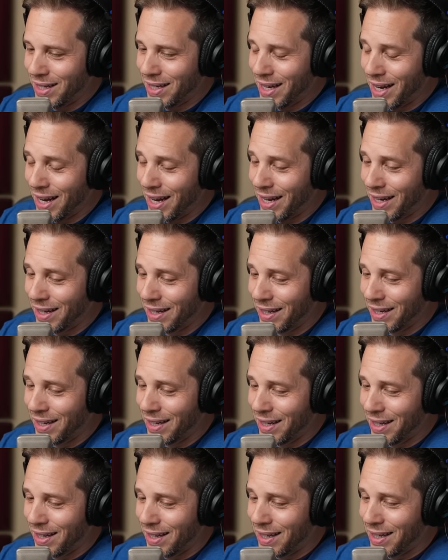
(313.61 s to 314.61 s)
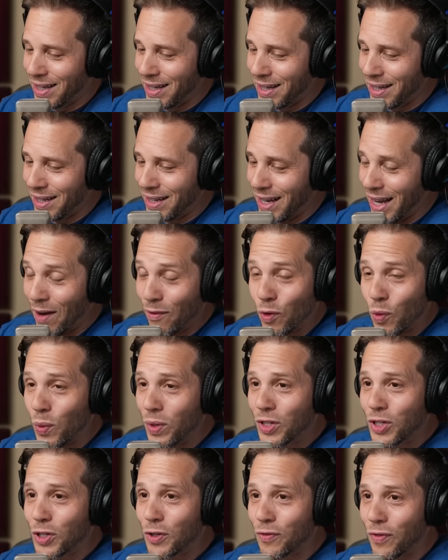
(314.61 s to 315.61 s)
And uh,
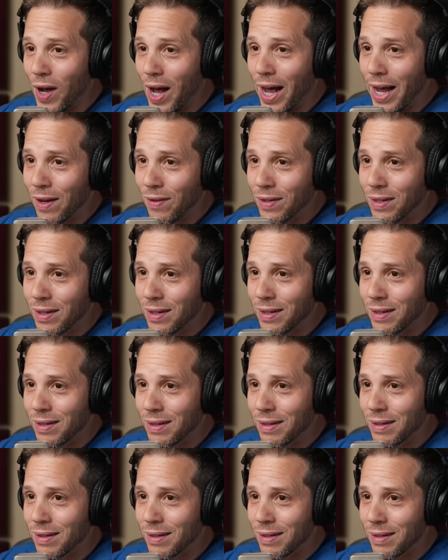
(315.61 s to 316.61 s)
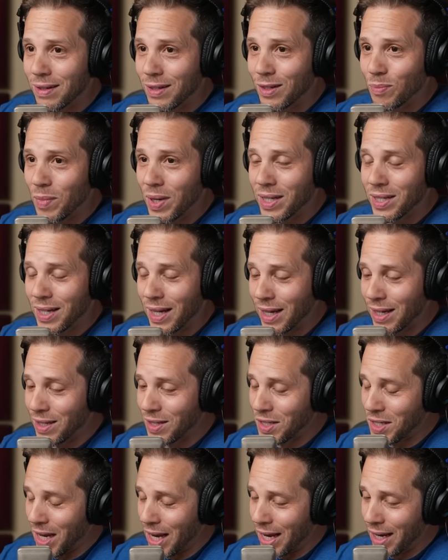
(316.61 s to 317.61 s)
everyone survived. It's the best I
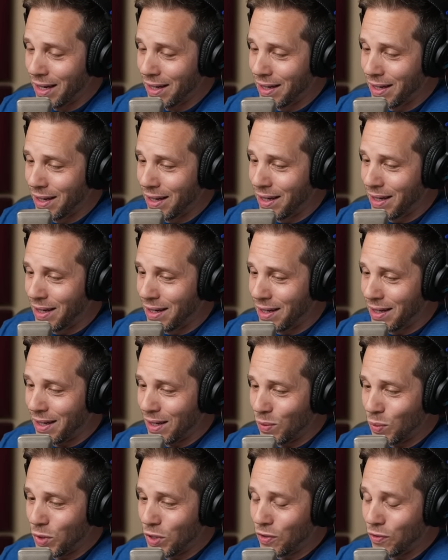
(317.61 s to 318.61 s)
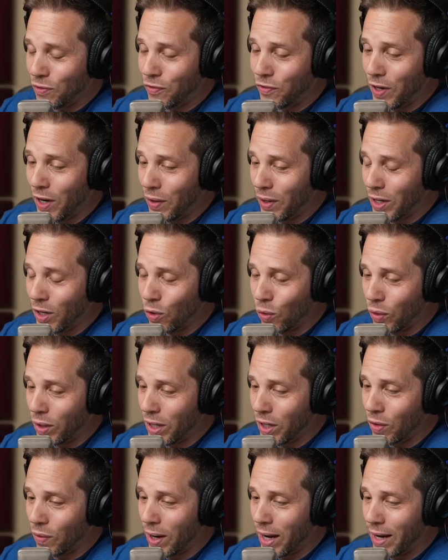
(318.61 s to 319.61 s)
can say. It was very
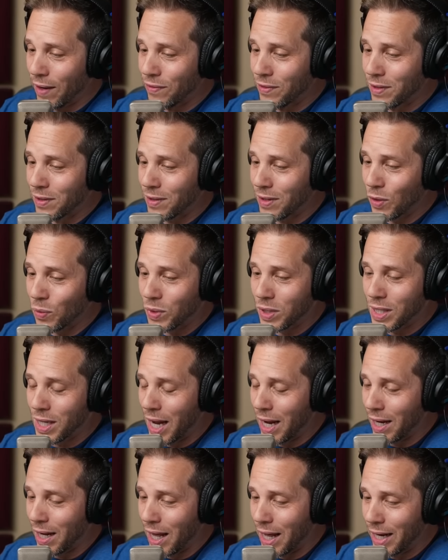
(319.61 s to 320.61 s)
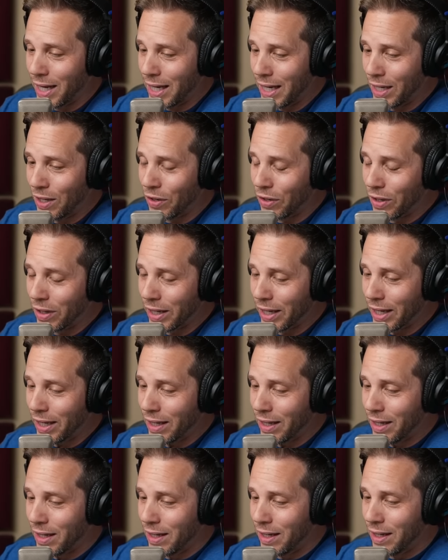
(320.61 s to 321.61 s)
choreographed. There was not a lot of heat
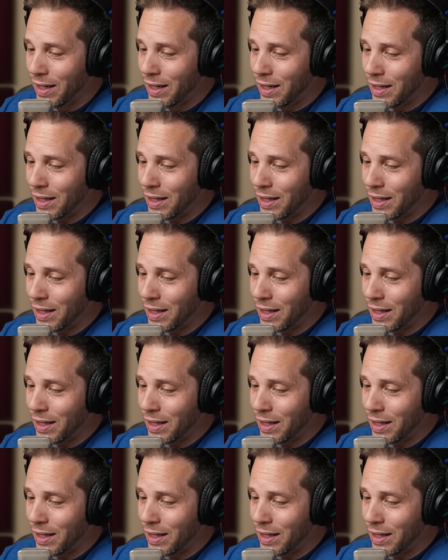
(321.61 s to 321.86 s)
early.